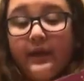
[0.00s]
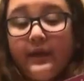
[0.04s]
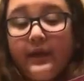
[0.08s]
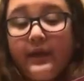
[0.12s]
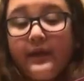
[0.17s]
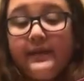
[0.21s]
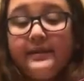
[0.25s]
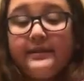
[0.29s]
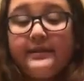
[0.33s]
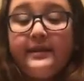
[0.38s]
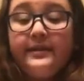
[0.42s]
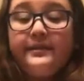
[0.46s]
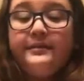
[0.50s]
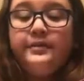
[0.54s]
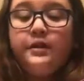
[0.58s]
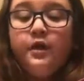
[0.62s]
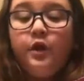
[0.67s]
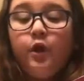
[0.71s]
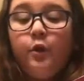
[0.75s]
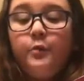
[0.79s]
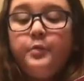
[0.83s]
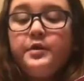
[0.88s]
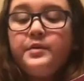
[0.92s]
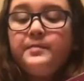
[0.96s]
And it says,
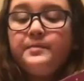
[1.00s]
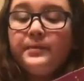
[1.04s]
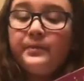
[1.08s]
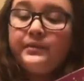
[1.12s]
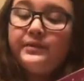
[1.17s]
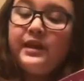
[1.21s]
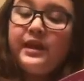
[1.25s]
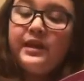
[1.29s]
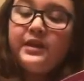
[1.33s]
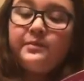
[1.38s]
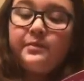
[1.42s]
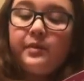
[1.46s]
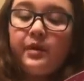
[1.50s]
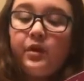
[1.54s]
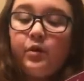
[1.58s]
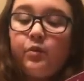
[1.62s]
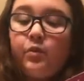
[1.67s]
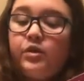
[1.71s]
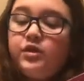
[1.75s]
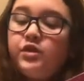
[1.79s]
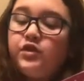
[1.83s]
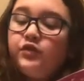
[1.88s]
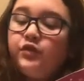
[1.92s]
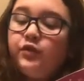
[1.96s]
Hope your birthday is part
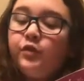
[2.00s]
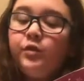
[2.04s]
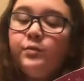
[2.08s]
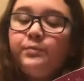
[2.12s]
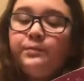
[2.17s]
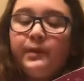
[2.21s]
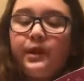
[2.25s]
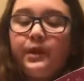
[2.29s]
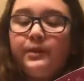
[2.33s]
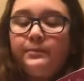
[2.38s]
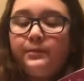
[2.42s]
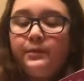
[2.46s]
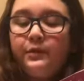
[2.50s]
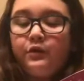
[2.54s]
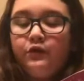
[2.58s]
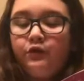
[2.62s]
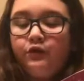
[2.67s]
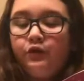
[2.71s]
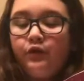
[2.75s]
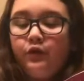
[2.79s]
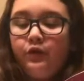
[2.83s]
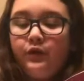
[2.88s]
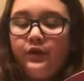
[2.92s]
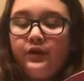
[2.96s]
wonderful, part
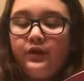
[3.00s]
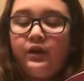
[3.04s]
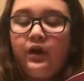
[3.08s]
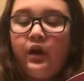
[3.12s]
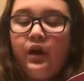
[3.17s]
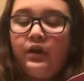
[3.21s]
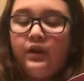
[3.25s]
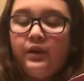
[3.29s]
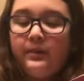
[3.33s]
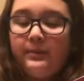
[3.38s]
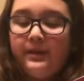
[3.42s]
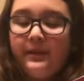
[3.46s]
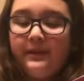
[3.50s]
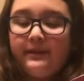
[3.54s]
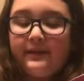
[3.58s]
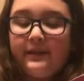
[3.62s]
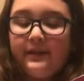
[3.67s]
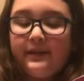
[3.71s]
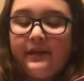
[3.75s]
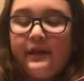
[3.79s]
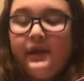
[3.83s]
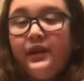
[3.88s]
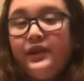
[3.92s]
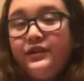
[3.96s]
beautiful, and all
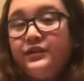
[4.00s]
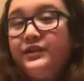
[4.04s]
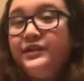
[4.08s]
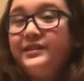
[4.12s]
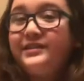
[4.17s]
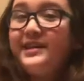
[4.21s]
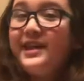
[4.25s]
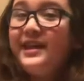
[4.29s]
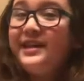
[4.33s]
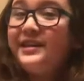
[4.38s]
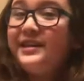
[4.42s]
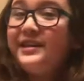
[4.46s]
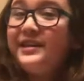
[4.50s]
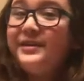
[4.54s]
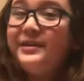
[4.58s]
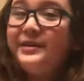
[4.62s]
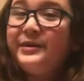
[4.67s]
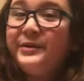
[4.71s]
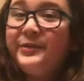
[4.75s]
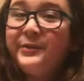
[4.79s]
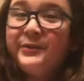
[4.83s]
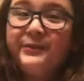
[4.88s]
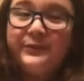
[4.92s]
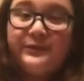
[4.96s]
amazing, just like you.
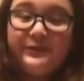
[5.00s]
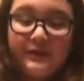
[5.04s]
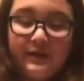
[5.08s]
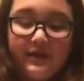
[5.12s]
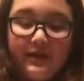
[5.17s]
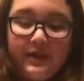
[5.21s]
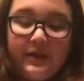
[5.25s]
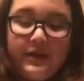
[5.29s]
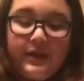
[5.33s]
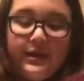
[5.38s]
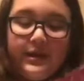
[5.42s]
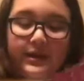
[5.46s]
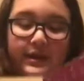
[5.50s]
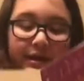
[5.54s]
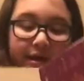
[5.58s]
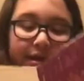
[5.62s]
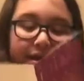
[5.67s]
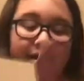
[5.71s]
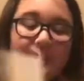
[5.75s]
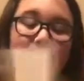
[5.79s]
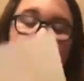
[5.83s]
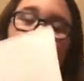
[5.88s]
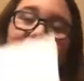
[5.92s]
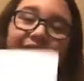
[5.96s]

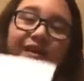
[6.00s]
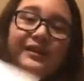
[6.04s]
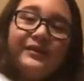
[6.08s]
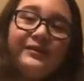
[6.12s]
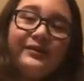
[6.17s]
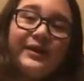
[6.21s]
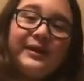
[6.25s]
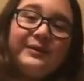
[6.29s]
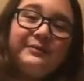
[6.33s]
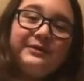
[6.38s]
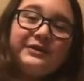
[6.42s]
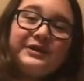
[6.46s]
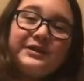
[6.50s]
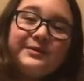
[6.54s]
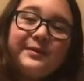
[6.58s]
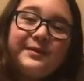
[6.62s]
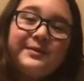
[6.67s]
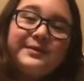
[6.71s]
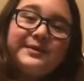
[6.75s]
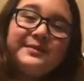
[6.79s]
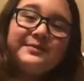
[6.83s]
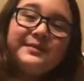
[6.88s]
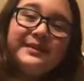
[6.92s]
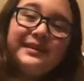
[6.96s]
And I'm not going to read what she
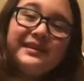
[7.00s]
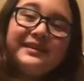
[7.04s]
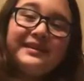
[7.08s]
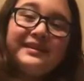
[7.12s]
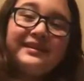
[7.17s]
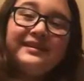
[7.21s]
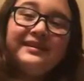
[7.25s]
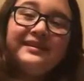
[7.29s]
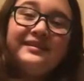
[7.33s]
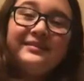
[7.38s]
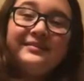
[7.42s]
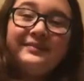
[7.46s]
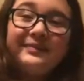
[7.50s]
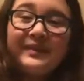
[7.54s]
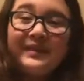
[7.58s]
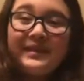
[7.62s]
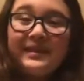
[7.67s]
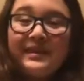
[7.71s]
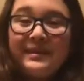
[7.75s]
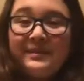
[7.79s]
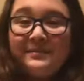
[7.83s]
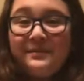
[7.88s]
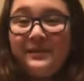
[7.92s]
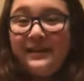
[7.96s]
wrote to me
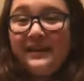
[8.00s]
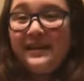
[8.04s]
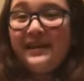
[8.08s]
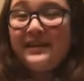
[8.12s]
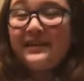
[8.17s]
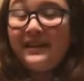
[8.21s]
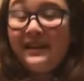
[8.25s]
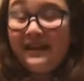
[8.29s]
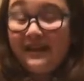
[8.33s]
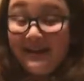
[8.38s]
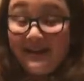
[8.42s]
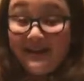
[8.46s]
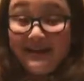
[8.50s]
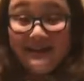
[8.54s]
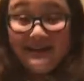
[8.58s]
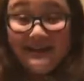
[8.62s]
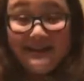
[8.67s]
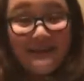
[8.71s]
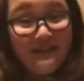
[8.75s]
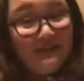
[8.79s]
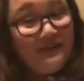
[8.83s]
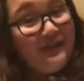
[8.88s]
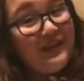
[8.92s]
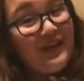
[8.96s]
because I
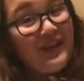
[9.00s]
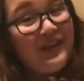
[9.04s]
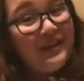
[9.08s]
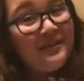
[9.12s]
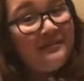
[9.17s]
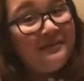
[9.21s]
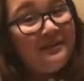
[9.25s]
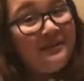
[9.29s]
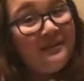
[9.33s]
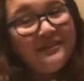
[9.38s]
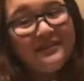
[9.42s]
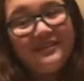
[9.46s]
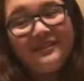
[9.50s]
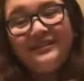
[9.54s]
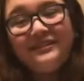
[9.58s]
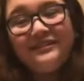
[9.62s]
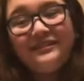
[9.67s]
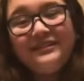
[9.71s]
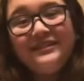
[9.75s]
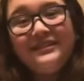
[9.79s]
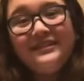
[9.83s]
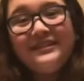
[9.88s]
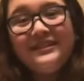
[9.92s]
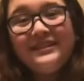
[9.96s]
still think it's
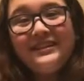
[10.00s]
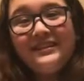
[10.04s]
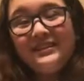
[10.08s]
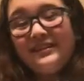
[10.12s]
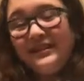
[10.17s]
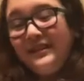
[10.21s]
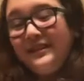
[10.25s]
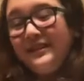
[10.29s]
personal.